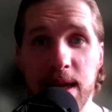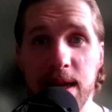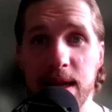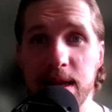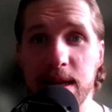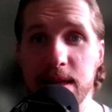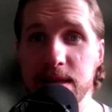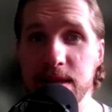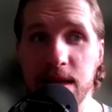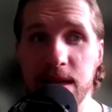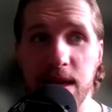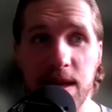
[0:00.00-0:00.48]

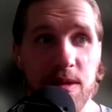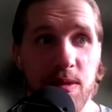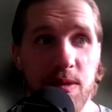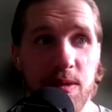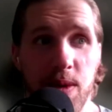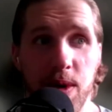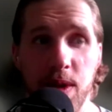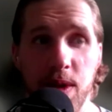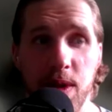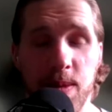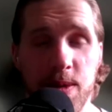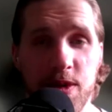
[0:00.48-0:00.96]
It's yeah. like
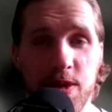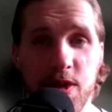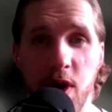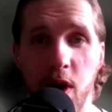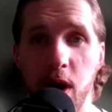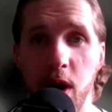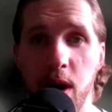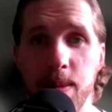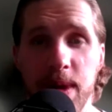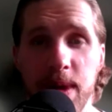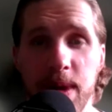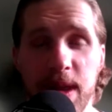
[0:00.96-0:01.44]
one of the most
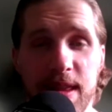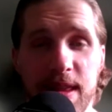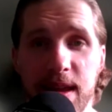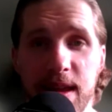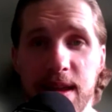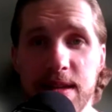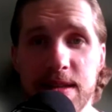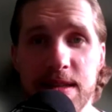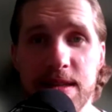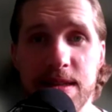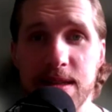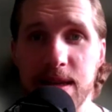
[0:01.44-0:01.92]
calming
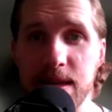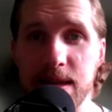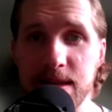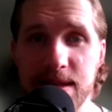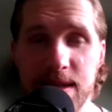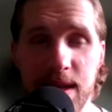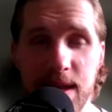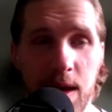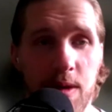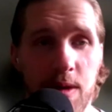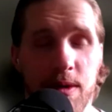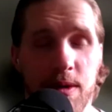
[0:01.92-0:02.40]
things is the
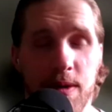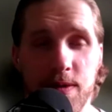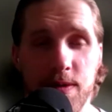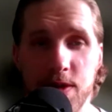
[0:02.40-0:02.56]
sound